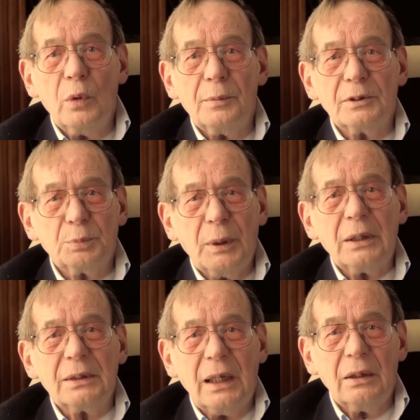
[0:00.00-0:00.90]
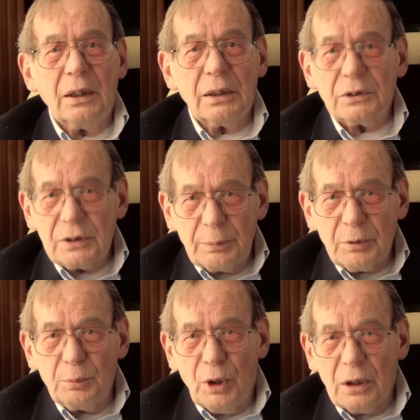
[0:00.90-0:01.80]
must buckle down and
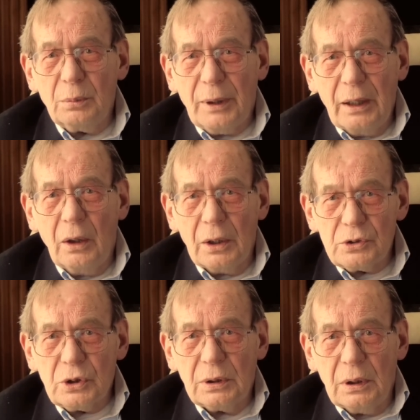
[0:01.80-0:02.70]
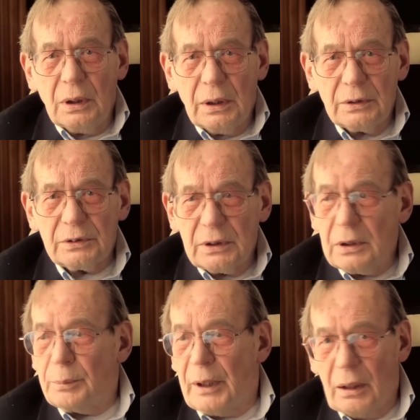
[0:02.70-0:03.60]
accept modern biology and see
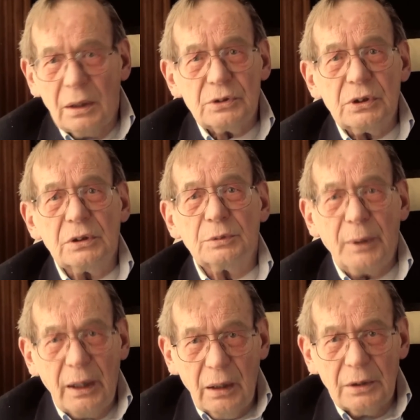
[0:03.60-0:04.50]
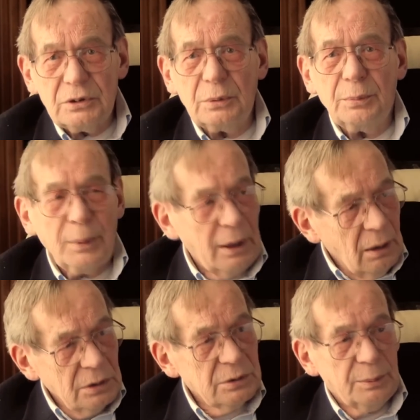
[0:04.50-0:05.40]
that biology is biology,
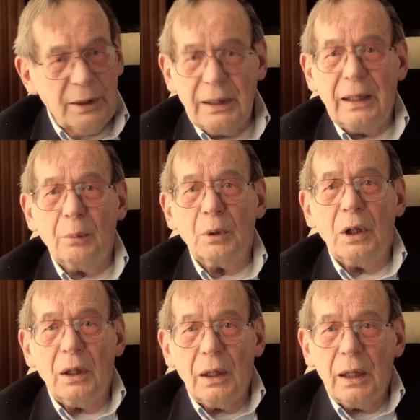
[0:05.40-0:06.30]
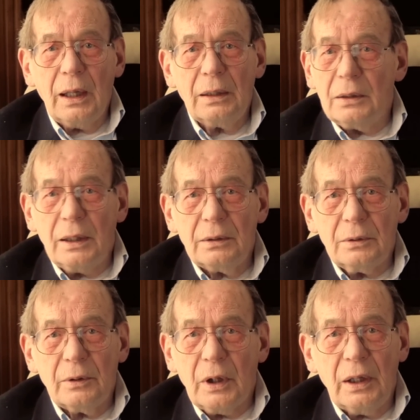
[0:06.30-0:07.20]
biology by damn.
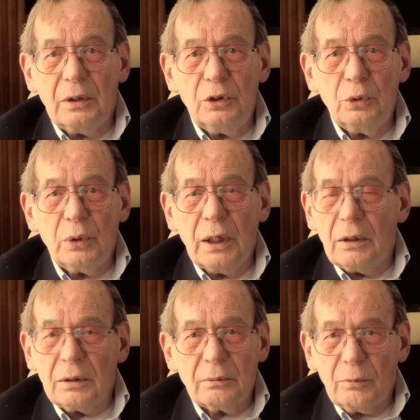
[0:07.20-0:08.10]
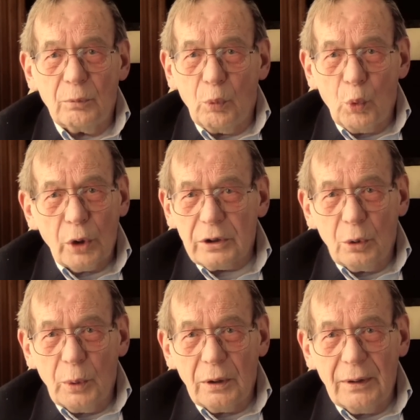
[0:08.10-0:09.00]
And you cannot work
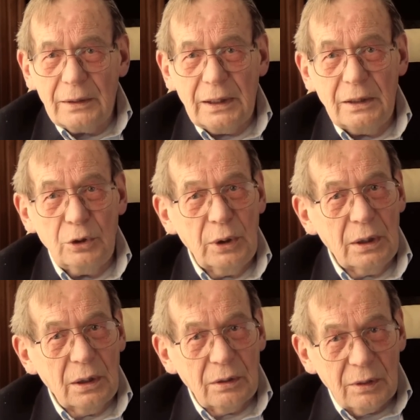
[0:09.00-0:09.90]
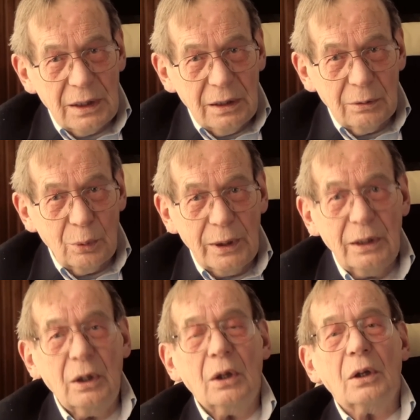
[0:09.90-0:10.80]
your way around that. You cannot think your
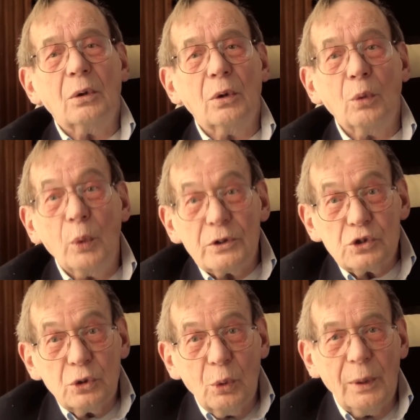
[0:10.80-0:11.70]
way or wish your